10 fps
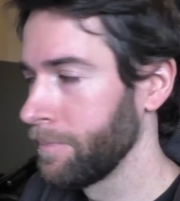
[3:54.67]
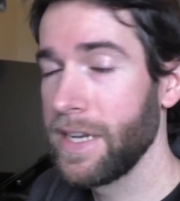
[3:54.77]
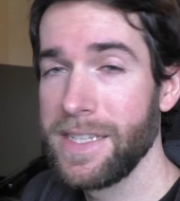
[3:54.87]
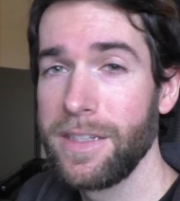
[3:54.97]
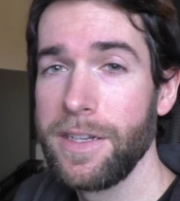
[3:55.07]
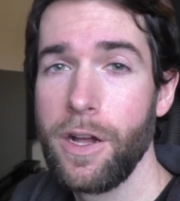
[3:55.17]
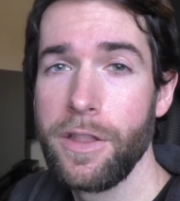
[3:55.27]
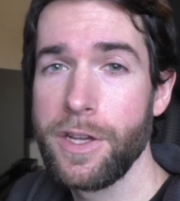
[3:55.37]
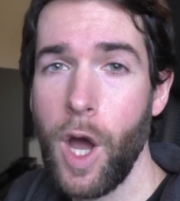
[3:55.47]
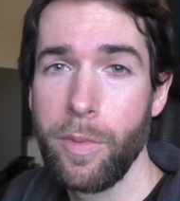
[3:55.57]
But I still need all
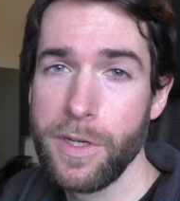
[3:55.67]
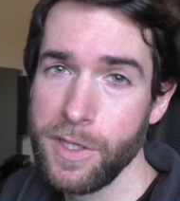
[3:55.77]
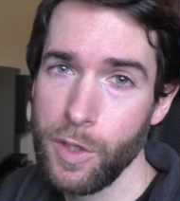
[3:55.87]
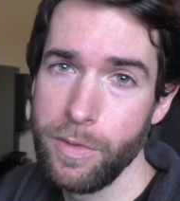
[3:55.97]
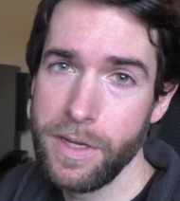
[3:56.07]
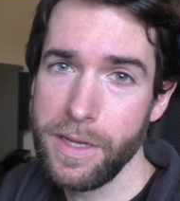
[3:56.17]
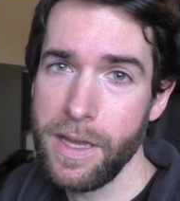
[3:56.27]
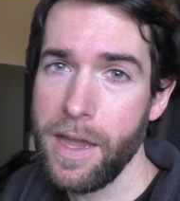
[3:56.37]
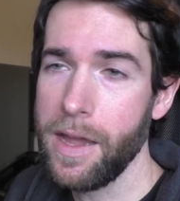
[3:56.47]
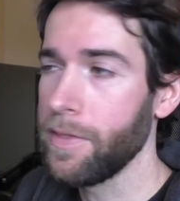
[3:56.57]
the copper tubing
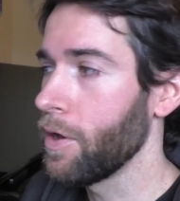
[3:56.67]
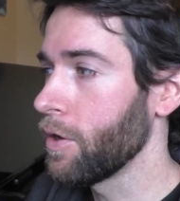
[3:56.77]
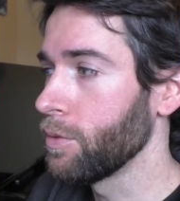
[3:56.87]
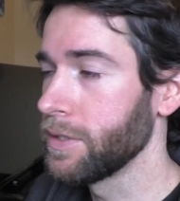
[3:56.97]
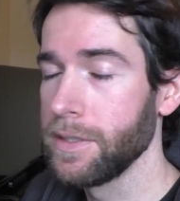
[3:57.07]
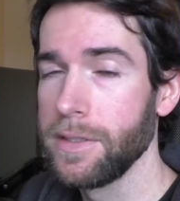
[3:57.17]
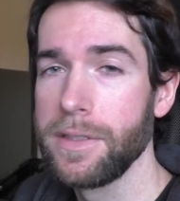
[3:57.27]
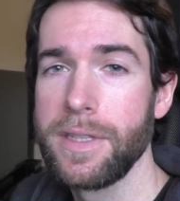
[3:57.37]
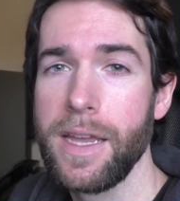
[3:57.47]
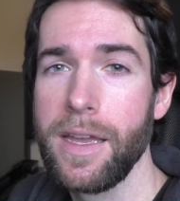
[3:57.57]
and the
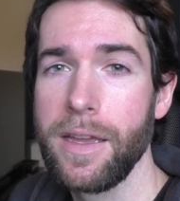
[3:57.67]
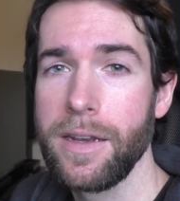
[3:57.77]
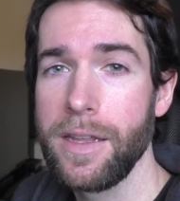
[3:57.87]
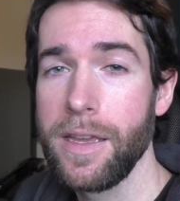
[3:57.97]
hoses and